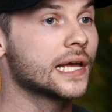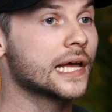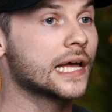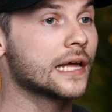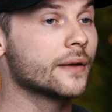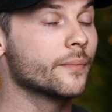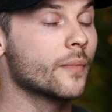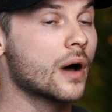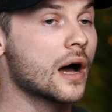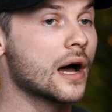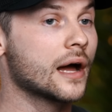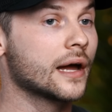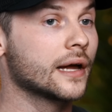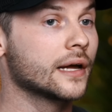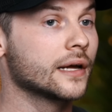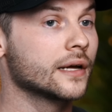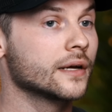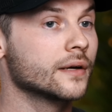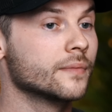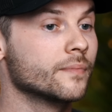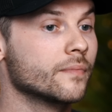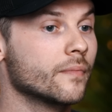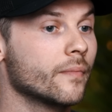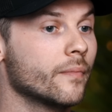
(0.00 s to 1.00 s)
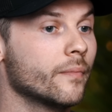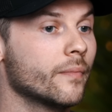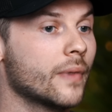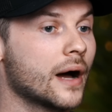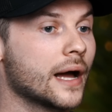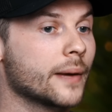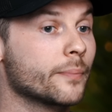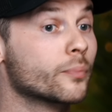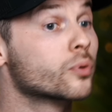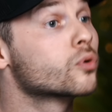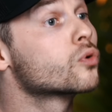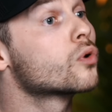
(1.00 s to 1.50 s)
in my
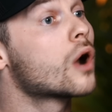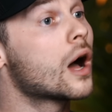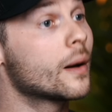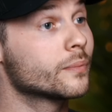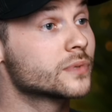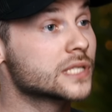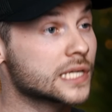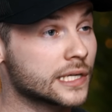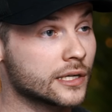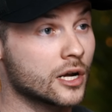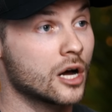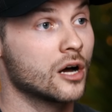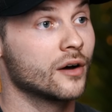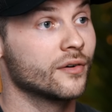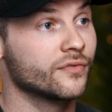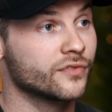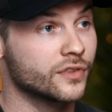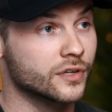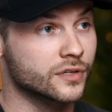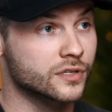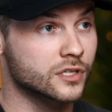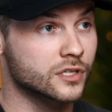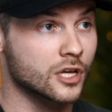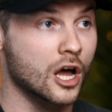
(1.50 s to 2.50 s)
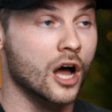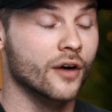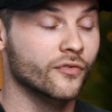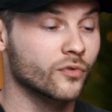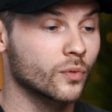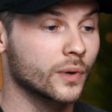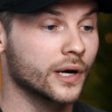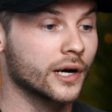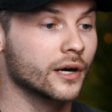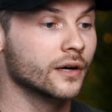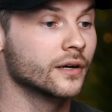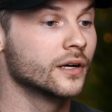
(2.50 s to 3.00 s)
my prompting of the
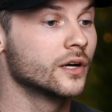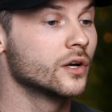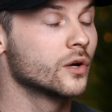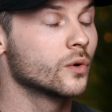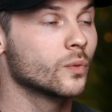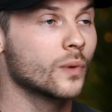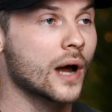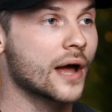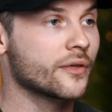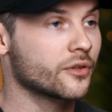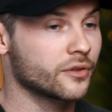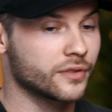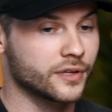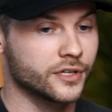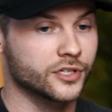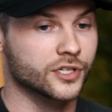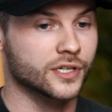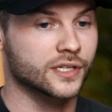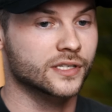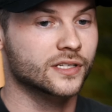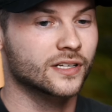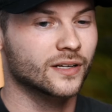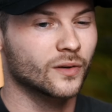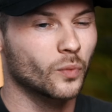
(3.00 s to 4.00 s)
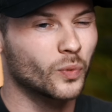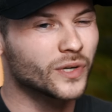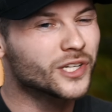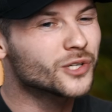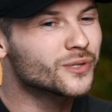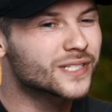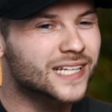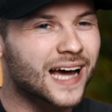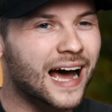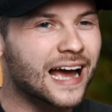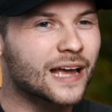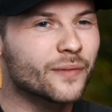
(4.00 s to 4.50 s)
software rather than just when you
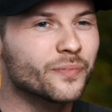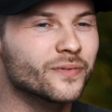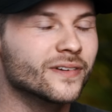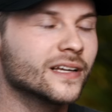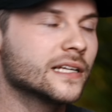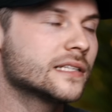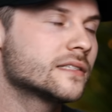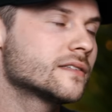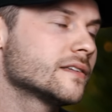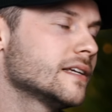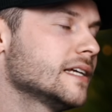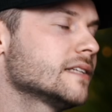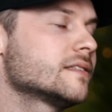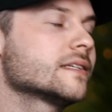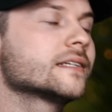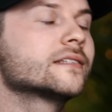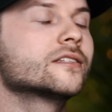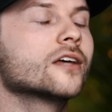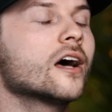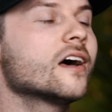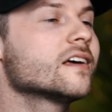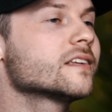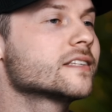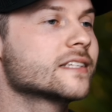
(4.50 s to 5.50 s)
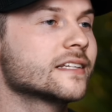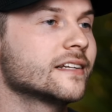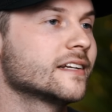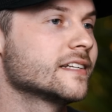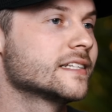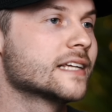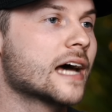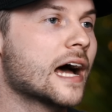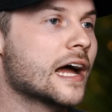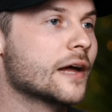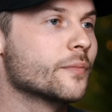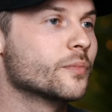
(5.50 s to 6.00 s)
type it's it's exhausting to
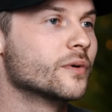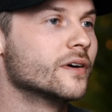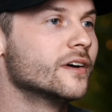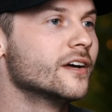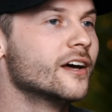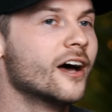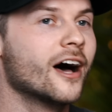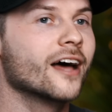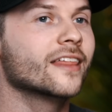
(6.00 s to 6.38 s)
type yeah.